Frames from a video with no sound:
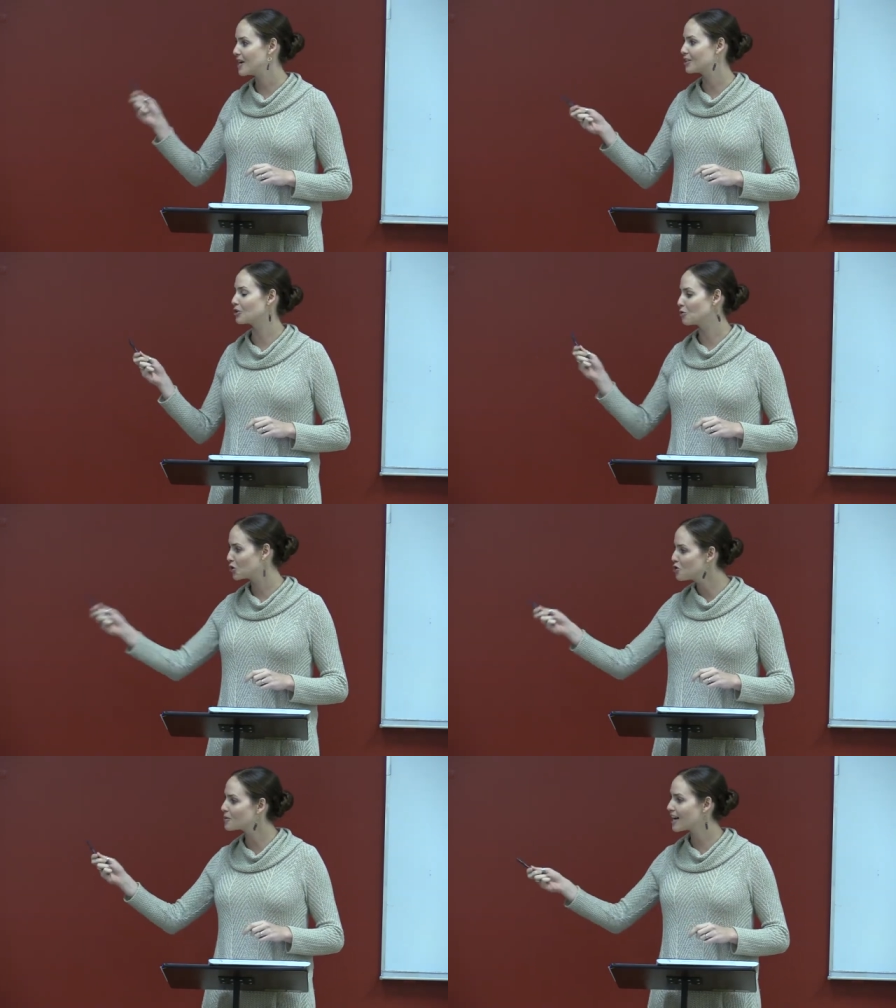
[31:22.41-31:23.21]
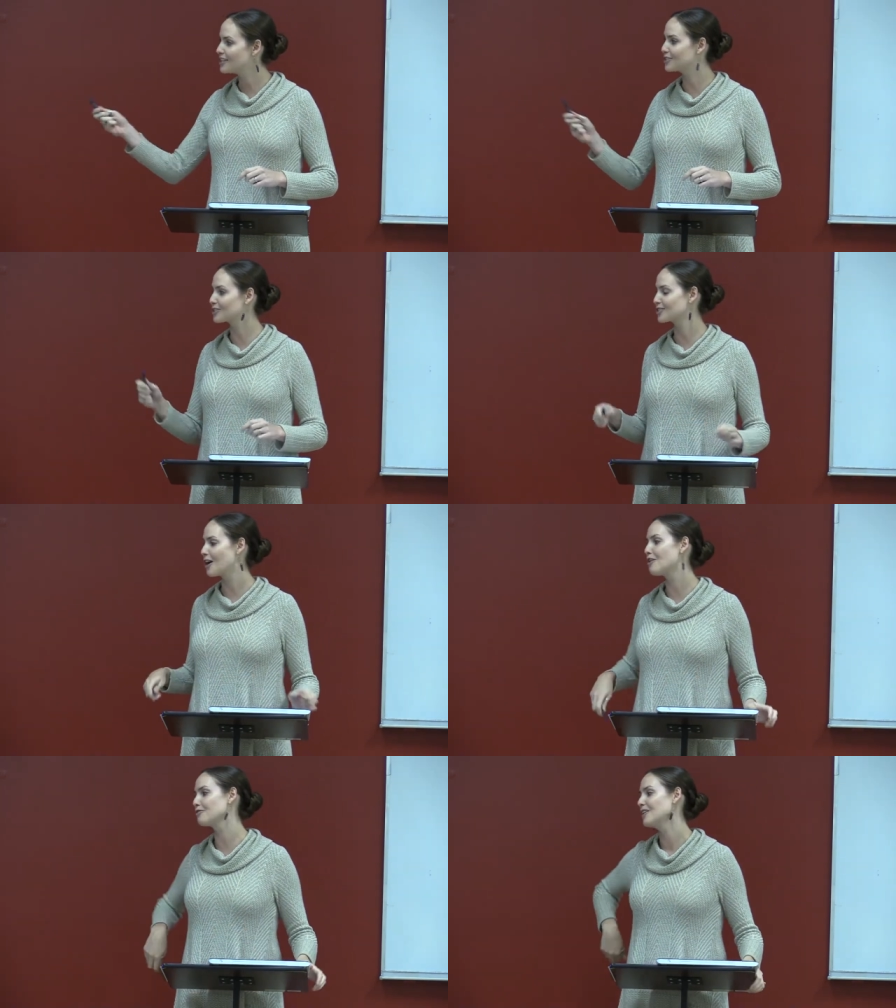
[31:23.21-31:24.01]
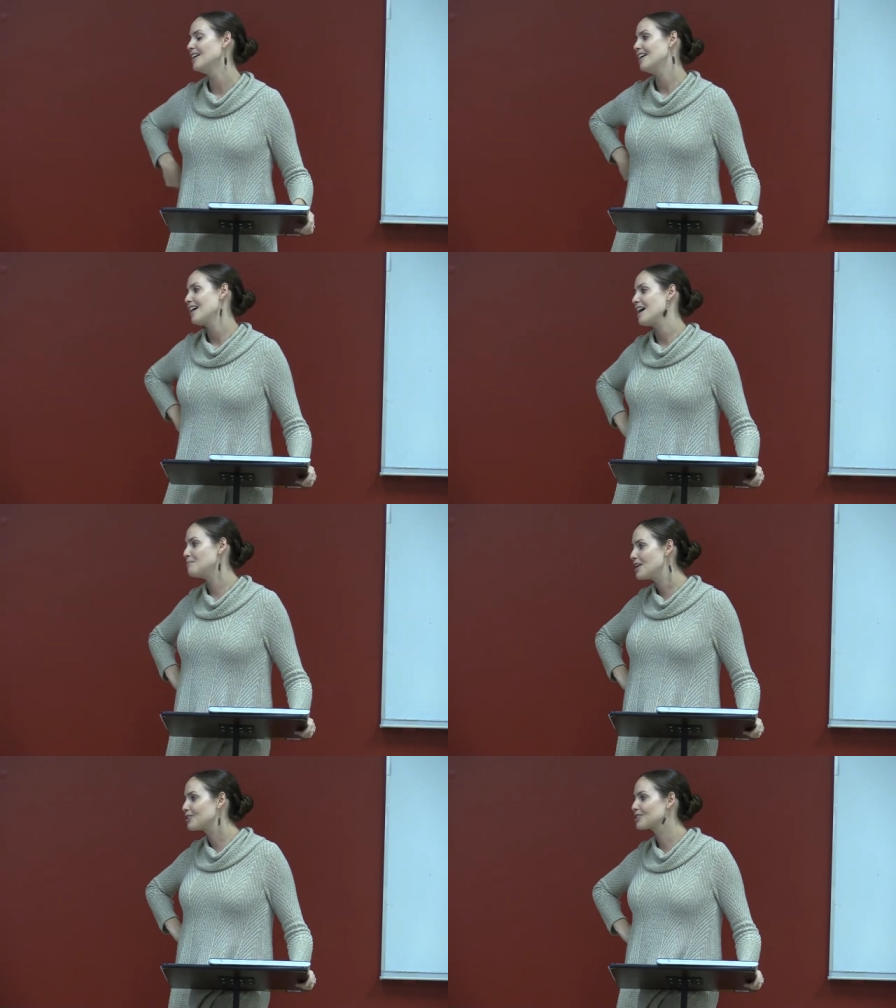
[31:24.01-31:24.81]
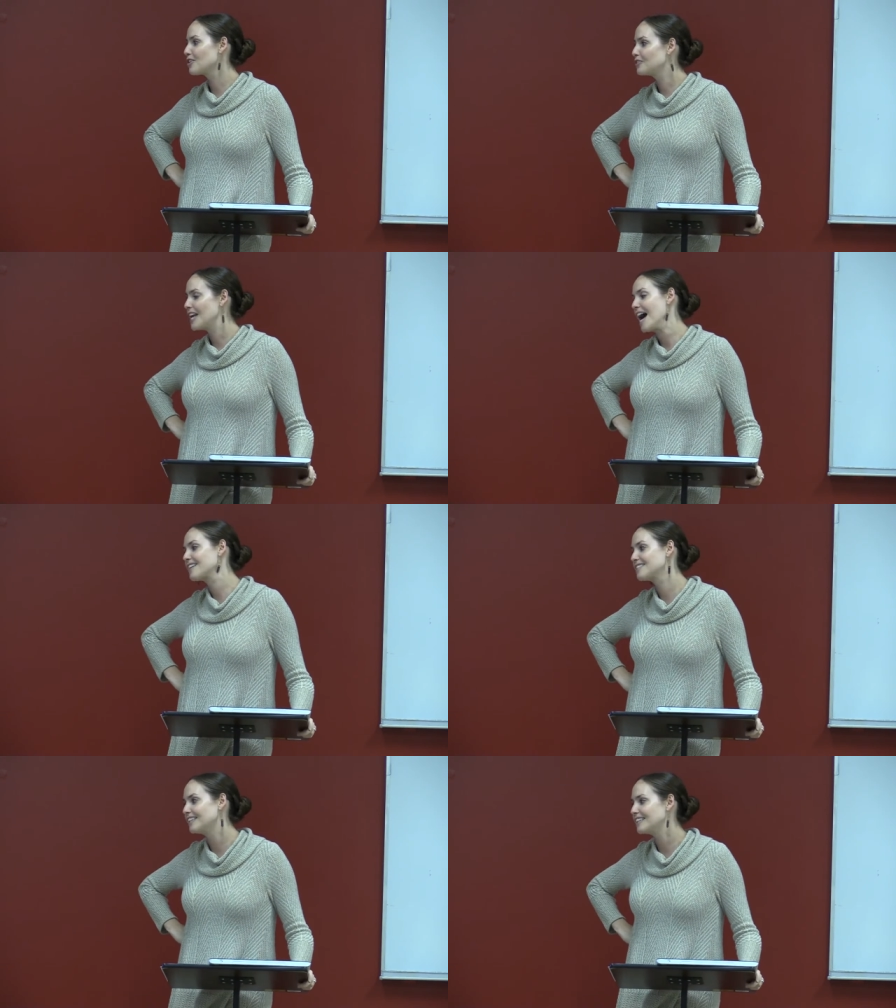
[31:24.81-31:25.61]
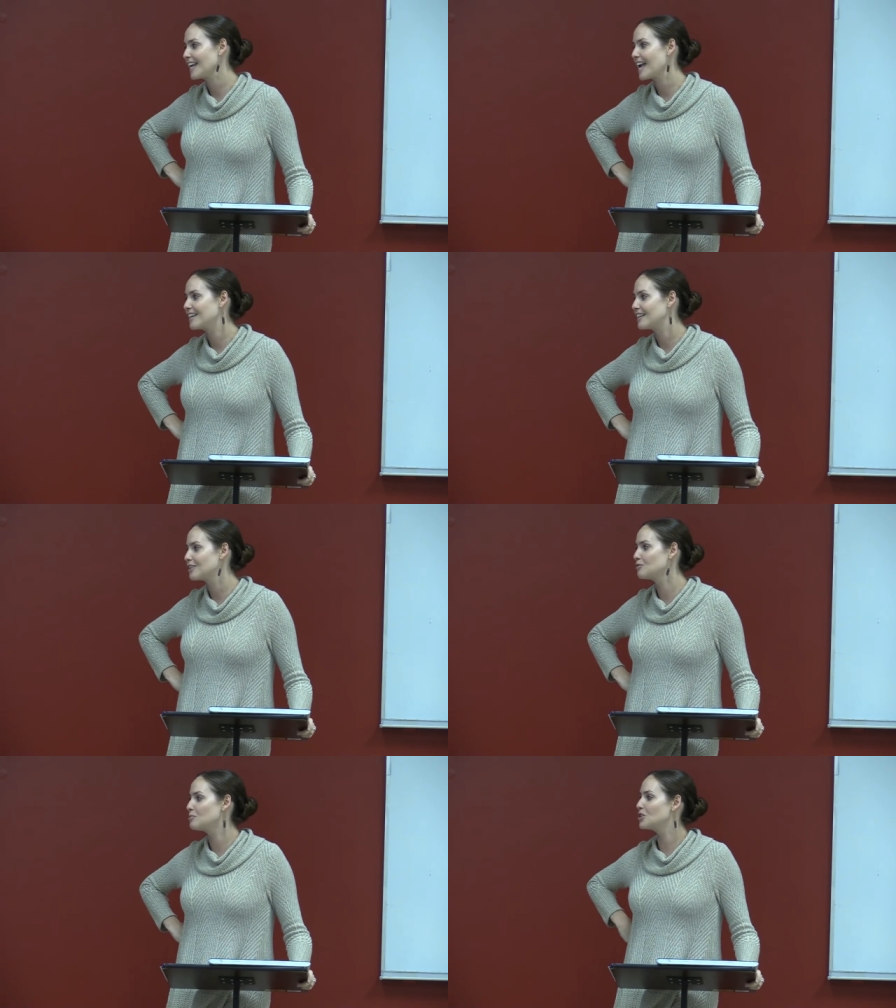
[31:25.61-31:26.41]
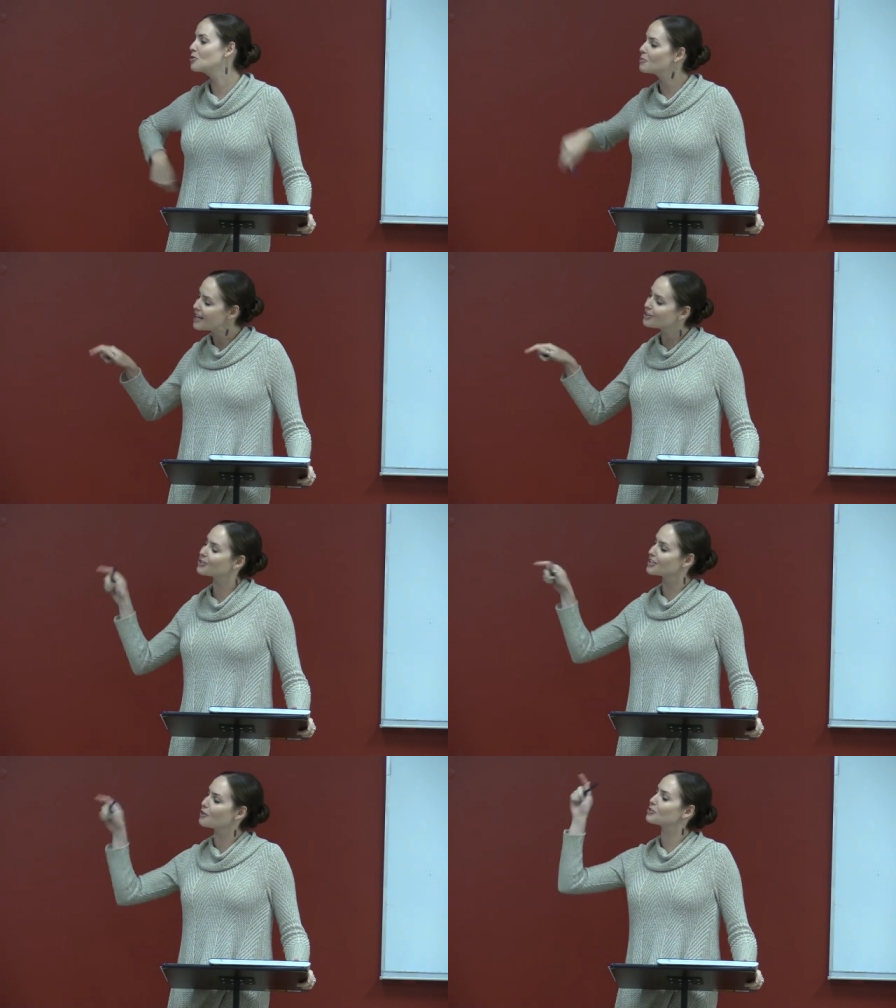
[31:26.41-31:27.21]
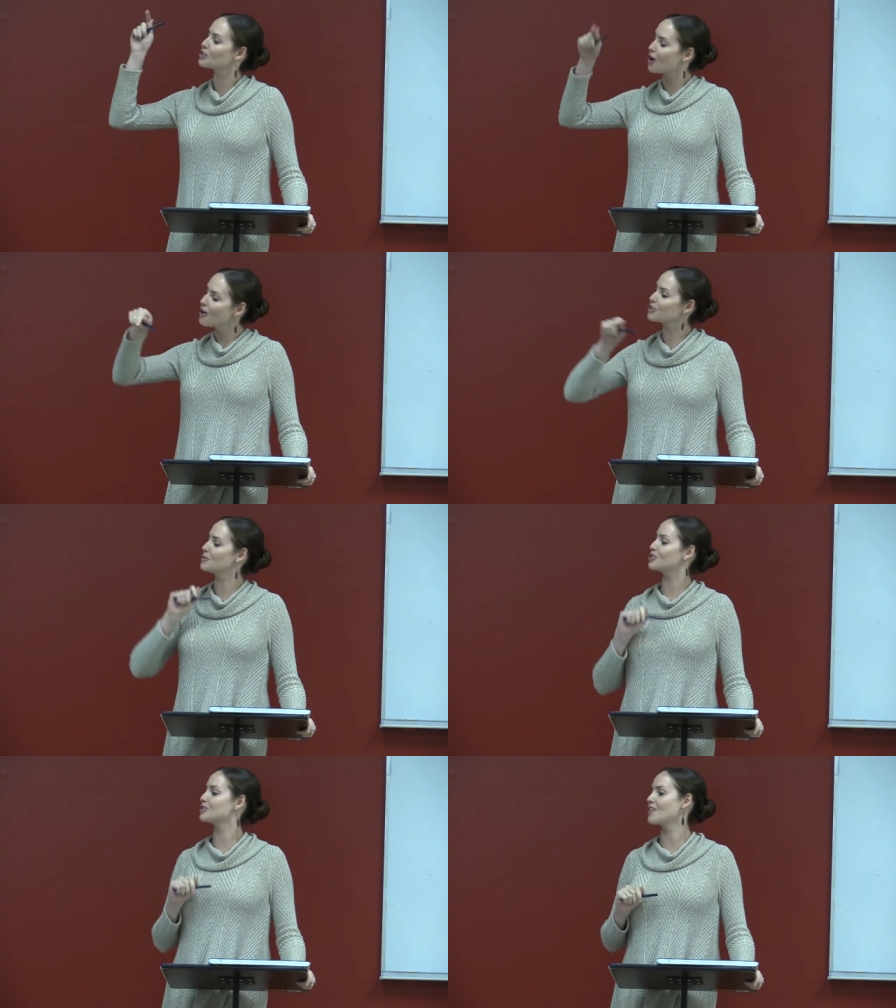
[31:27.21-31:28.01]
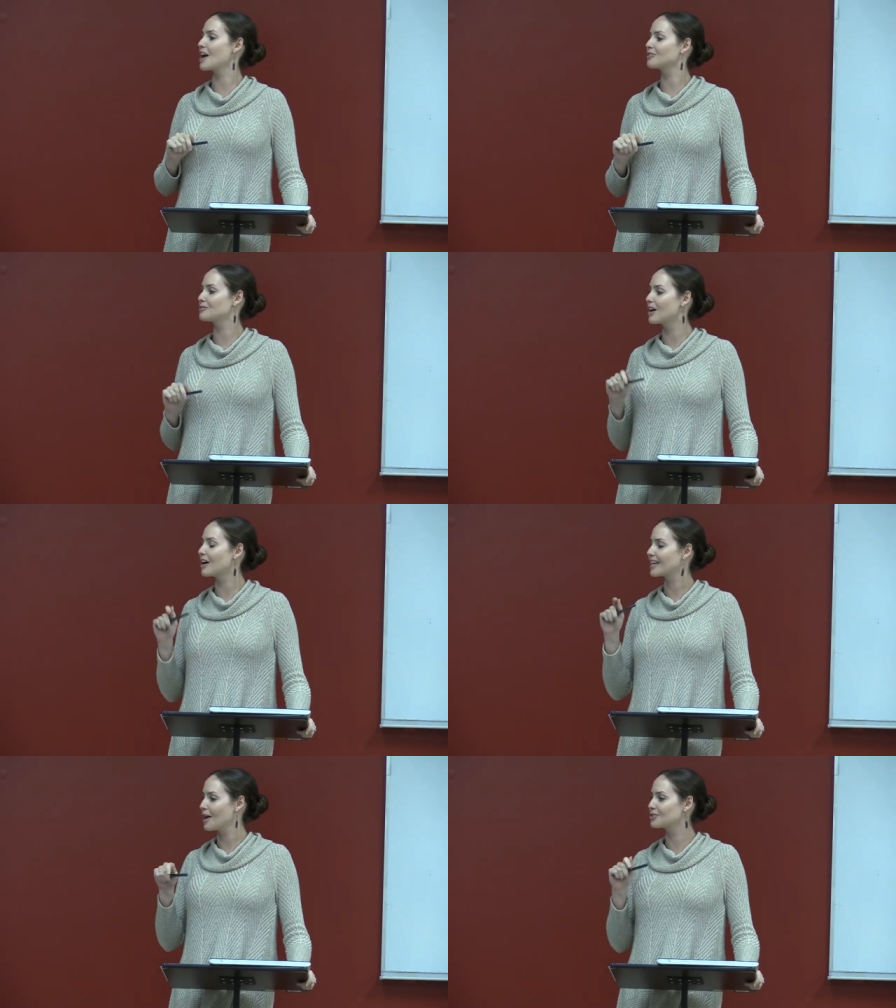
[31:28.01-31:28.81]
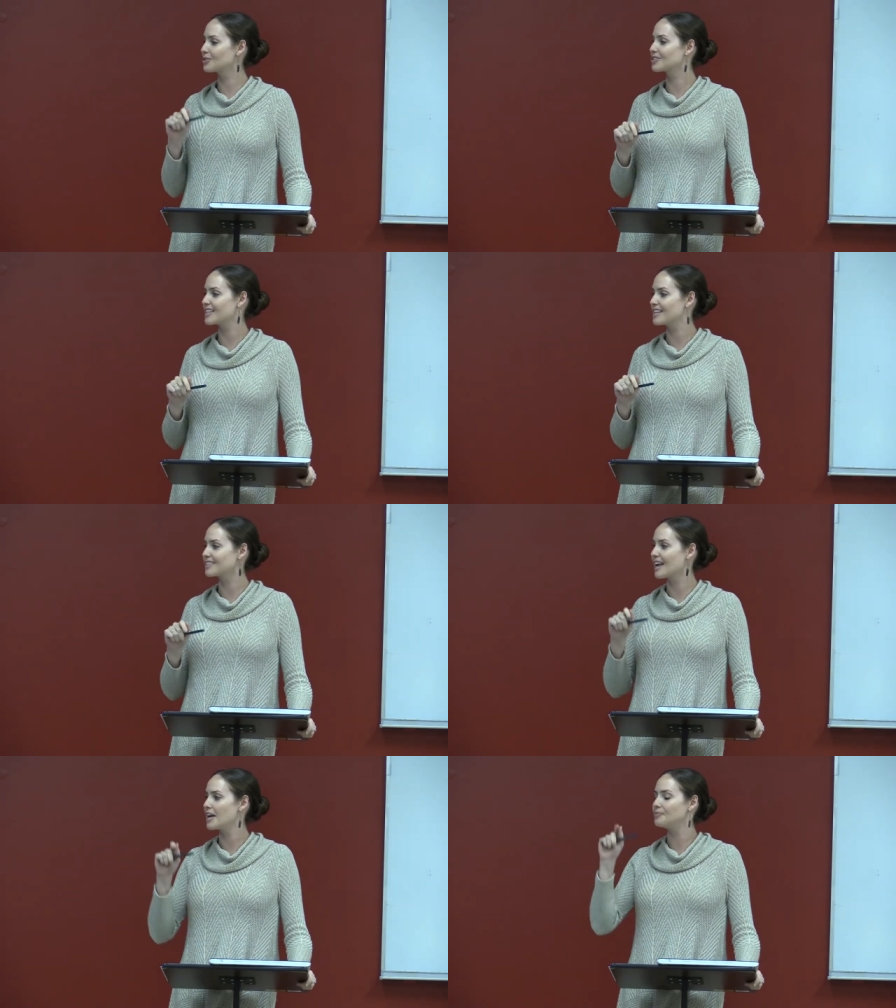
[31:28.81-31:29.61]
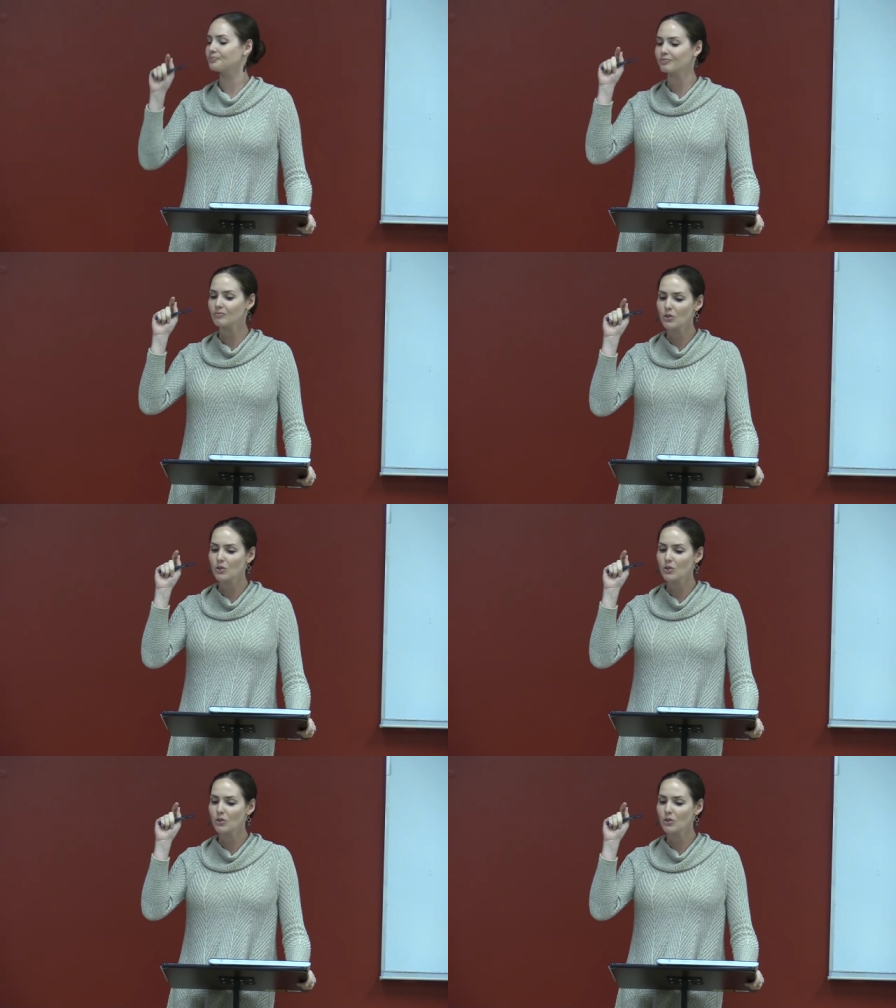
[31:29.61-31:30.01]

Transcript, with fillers: make, you humanize yourself and make yourself an excellent candidate. You make yourself, to the college admissions faculty, uh, counselors, they say,